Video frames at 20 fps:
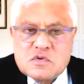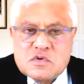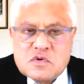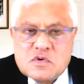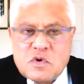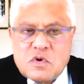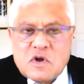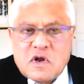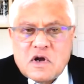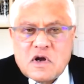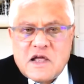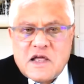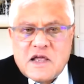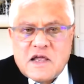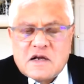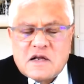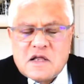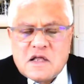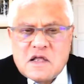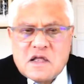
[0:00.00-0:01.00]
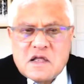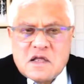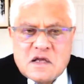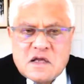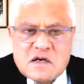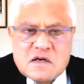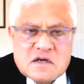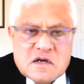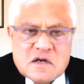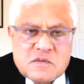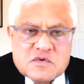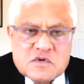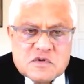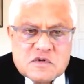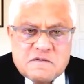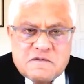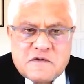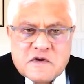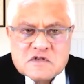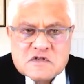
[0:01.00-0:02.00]
to your client in terms of
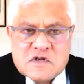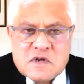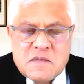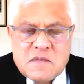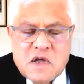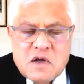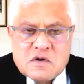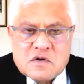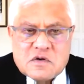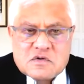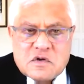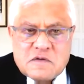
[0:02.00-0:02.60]
the fixed amount.